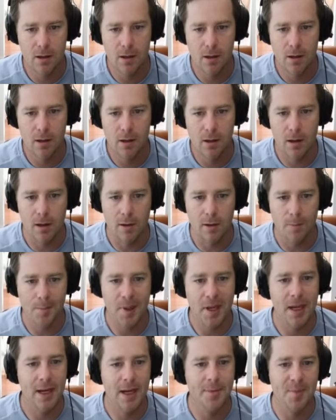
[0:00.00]
a little
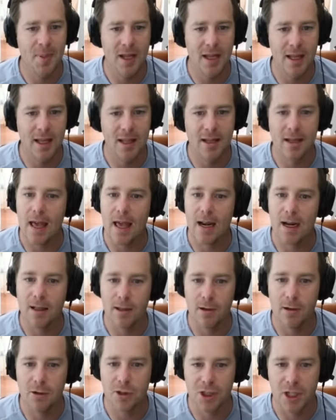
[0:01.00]
pig pen and a
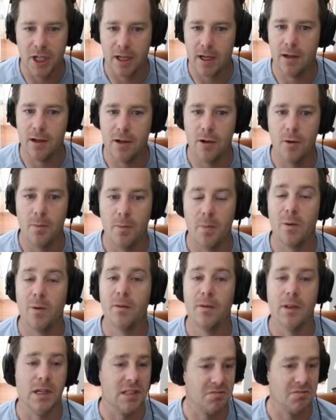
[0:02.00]
little chicken coop.
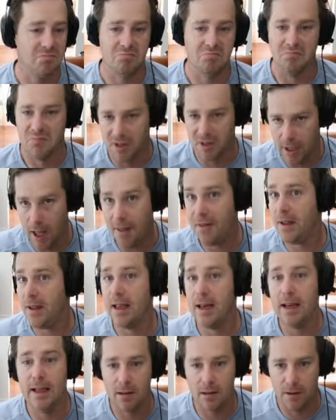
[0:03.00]
There's nothing in
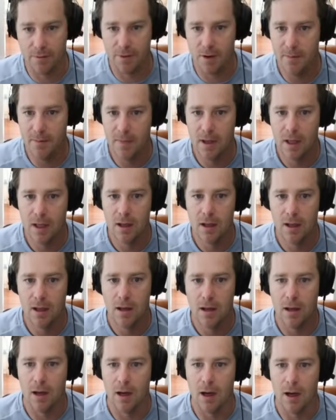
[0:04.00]
either of them.
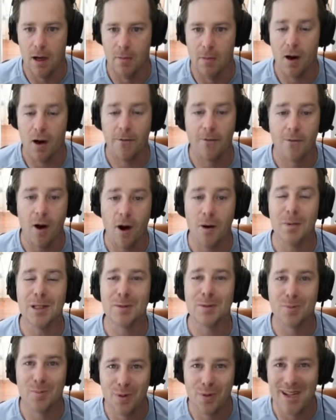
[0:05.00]
Our farm is
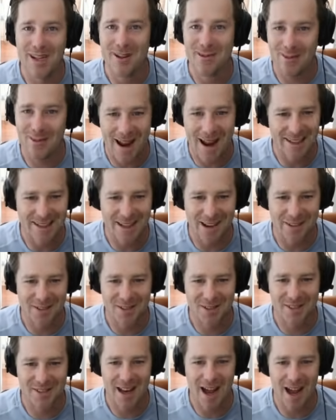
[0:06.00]
pretty ran down.
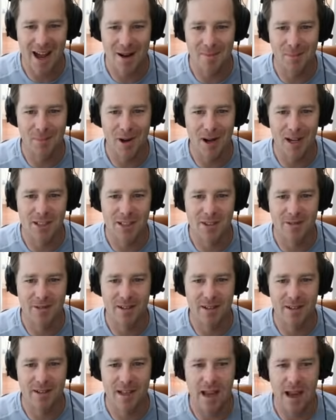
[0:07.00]
There's not much.
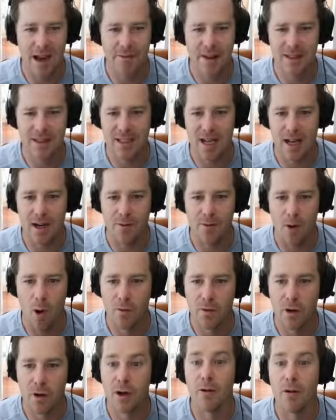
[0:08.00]
Everything's kind of
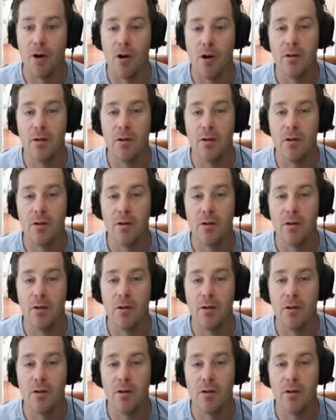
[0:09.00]
overgrown.